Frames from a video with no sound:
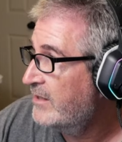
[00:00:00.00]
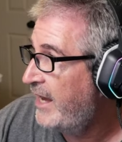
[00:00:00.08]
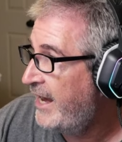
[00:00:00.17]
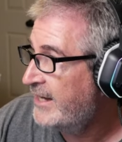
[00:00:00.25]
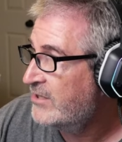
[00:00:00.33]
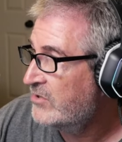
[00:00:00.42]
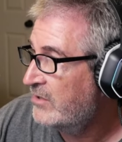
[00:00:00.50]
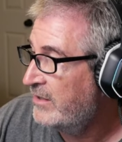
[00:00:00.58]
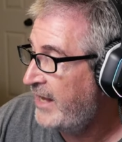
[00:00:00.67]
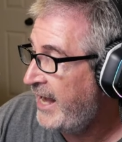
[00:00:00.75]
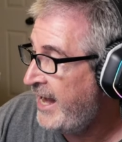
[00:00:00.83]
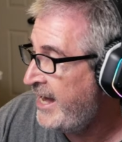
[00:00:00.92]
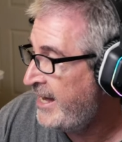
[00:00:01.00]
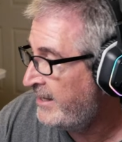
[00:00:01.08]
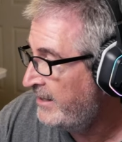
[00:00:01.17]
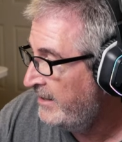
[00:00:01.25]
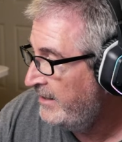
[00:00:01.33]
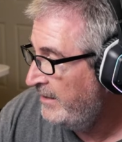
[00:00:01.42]
Excellent. A
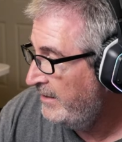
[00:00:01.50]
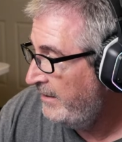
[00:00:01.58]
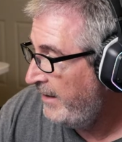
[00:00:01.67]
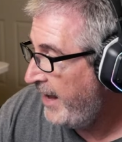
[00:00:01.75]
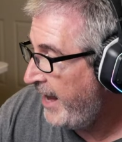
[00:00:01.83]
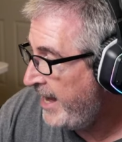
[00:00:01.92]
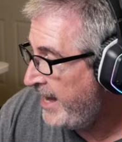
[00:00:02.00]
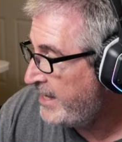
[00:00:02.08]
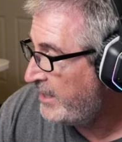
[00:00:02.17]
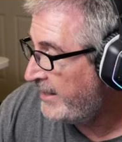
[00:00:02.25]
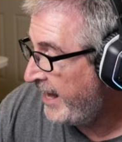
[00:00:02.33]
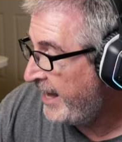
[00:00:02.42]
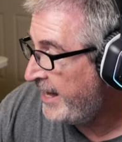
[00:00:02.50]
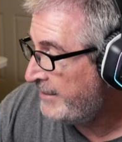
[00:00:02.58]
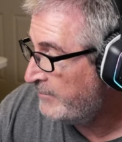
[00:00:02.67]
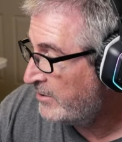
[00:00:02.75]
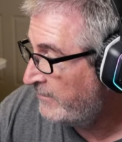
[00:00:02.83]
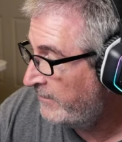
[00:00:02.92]

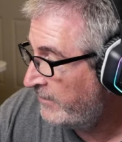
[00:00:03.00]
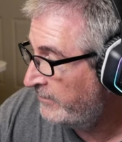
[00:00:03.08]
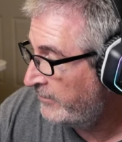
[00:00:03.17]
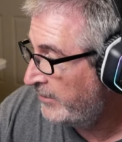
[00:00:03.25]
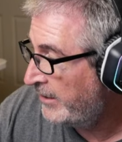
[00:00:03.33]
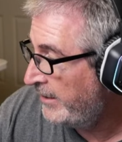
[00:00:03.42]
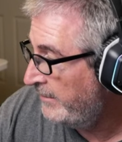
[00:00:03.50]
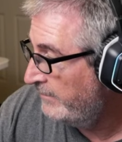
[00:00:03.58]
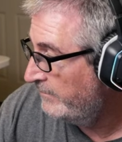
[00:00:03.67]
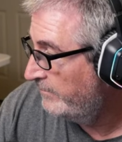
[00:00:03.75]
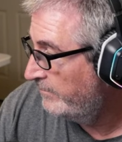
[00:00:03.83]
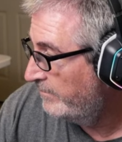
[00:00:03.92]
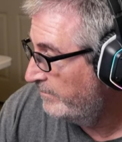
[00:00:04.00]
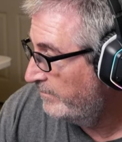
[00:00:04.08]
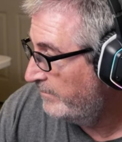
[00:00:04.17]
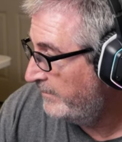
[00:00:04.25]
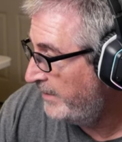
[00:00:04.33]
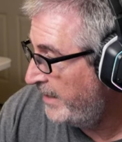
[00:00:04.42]
games for free.
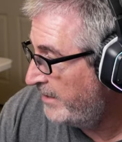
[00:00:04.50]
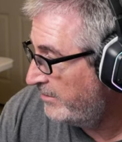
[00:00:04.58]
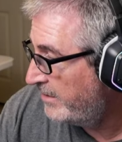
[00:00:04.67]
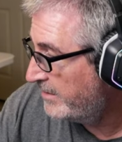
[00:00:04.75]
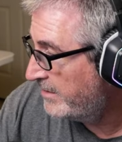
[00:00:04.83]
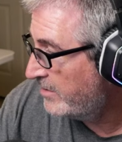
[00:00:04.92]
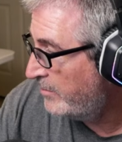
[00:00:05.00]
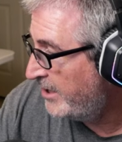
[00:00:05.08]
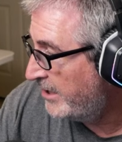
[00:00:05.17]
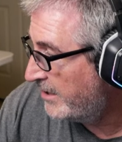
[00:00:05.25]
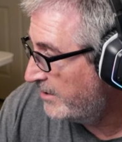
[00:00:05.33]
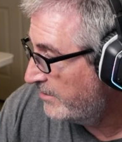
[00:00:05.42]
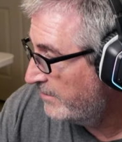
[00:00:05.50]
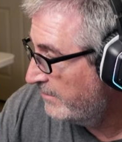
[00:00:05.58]
Now, not so much.